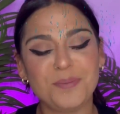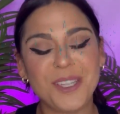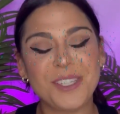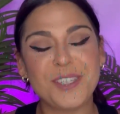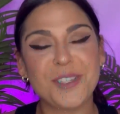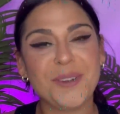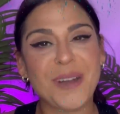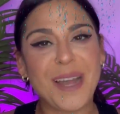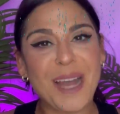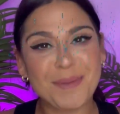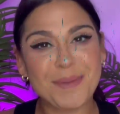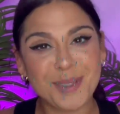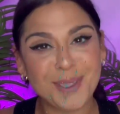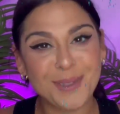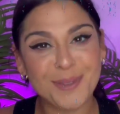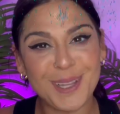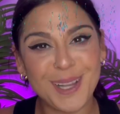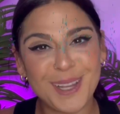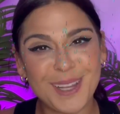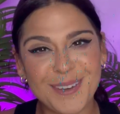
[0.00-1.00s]
So I
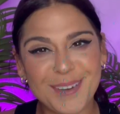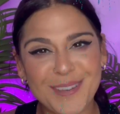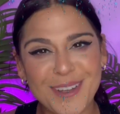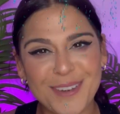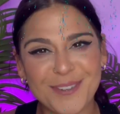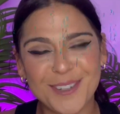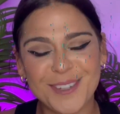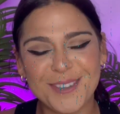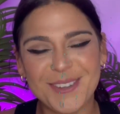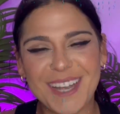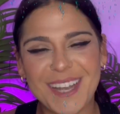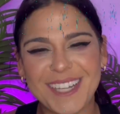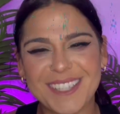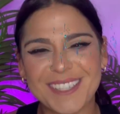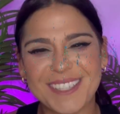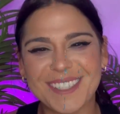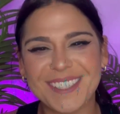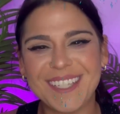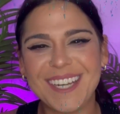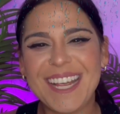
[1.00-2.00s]
absolutely love that for you,
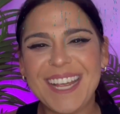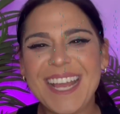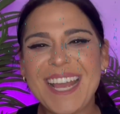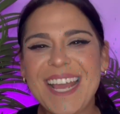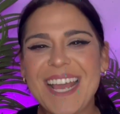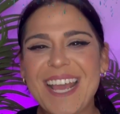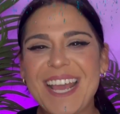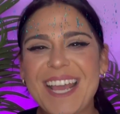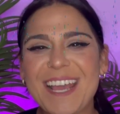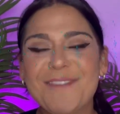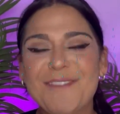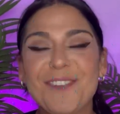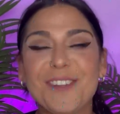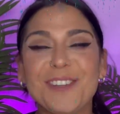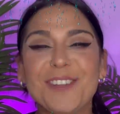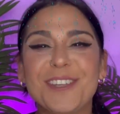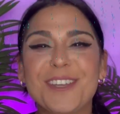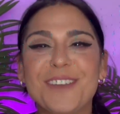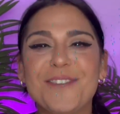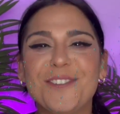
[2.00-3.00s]
Cancer. If
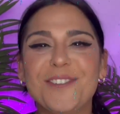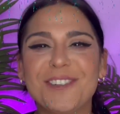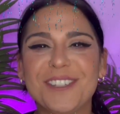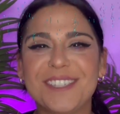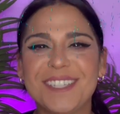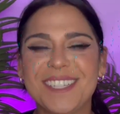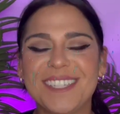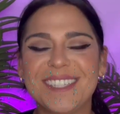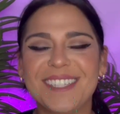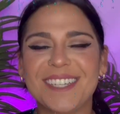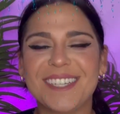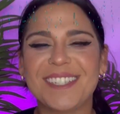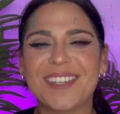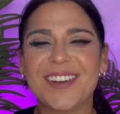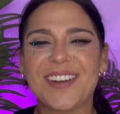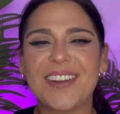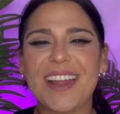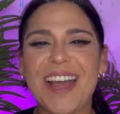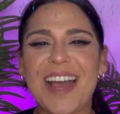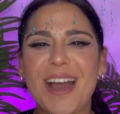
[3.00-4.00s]
you're looking for assistance
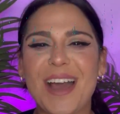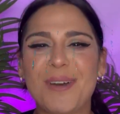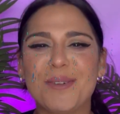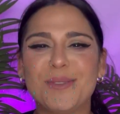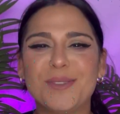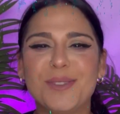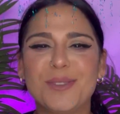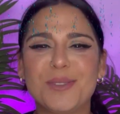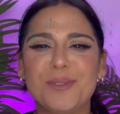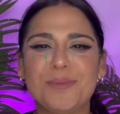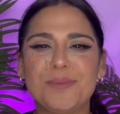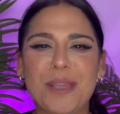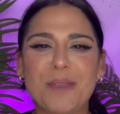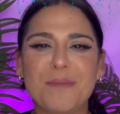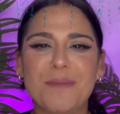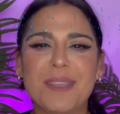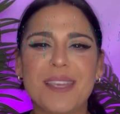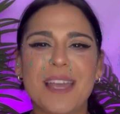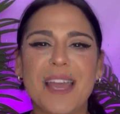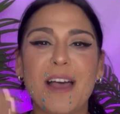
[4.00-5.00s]
on how to
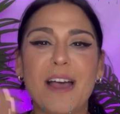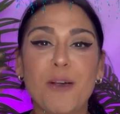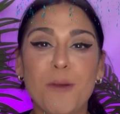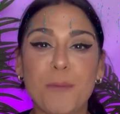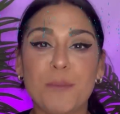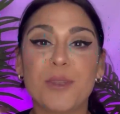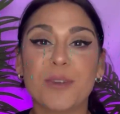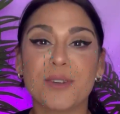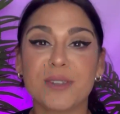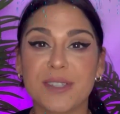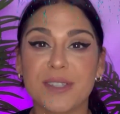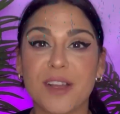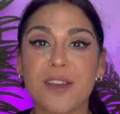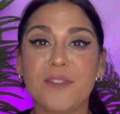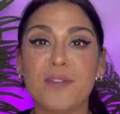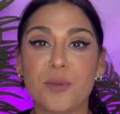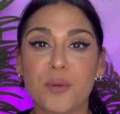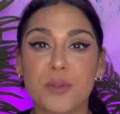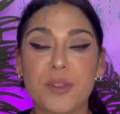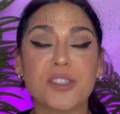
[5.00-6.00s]
maybe help
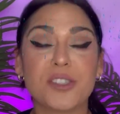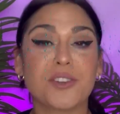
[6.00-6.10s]
yourself through this